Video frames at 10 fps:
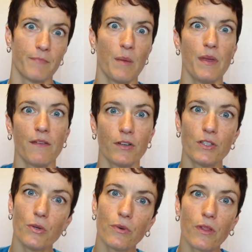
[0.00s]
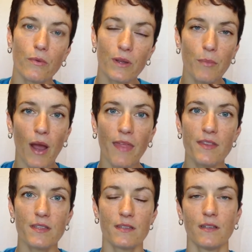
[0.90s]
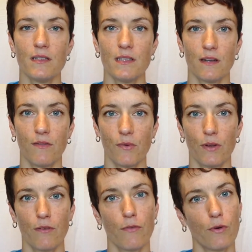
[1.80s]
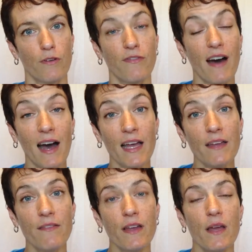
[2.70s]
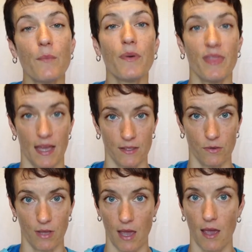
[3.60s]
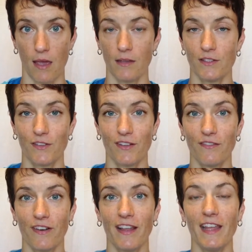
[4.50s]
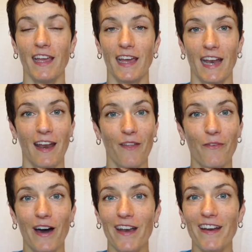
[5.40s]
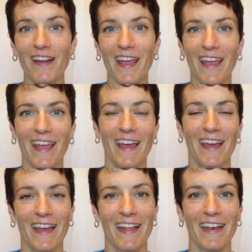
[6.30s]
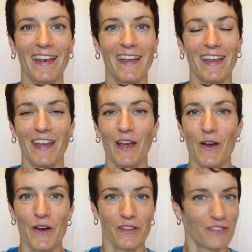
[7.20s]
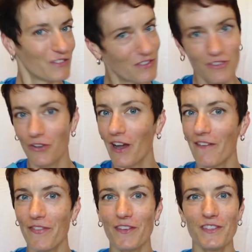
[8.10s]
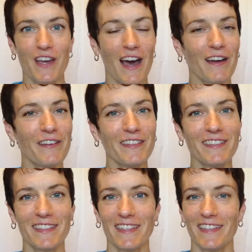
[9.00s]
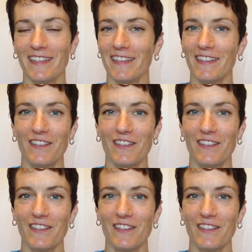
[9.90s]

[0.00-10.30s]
maybe every 2 or 3 breaths instead of 3 or 4 or 5, but that's okay. And so then finally I get out of the water and took off those goggles and